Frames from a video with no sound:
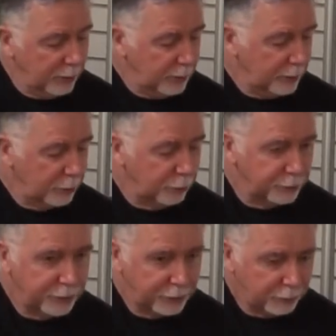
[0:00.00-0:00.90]
and the old
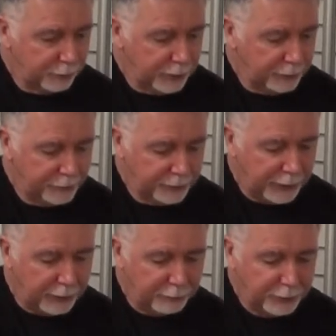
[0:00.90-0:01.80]
schoolhouse
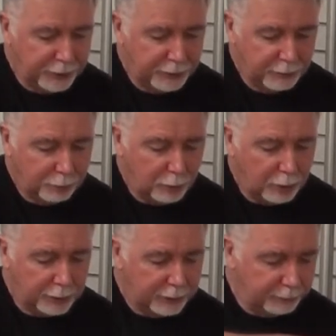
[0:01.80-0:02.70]
gallery in
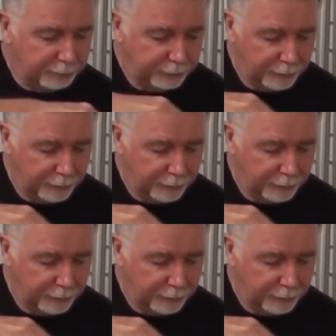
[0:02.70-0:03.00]
Waltham.